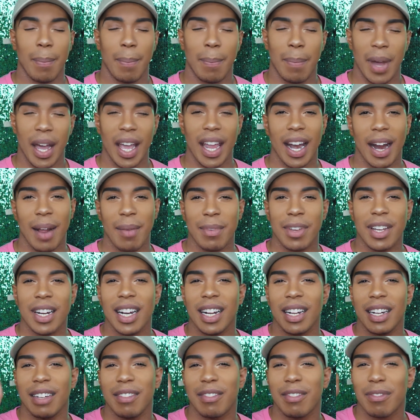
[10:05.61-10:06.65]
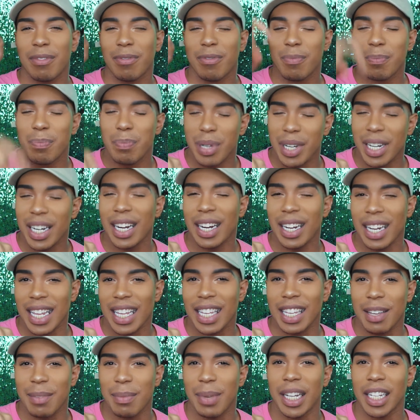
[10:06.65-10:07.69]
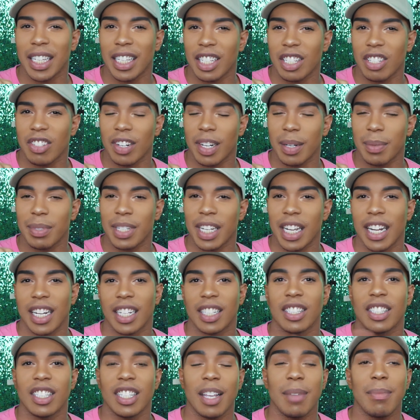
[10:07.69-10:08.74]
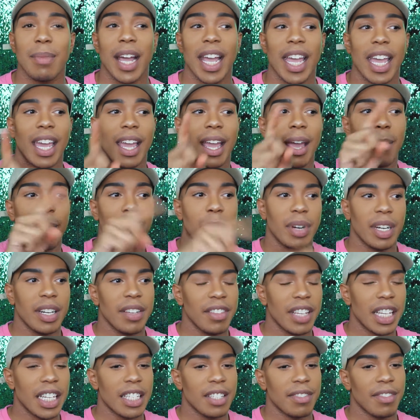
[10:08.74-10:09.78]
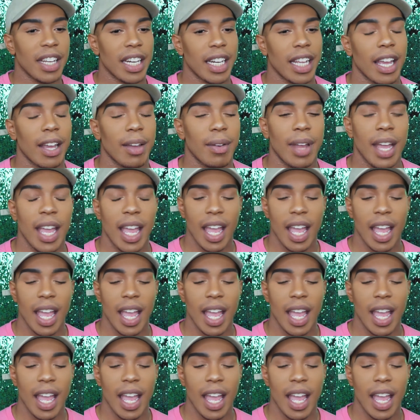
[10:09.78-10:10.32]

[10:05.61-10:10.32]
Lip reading: But I'm gonna put a link in my description to my previous video,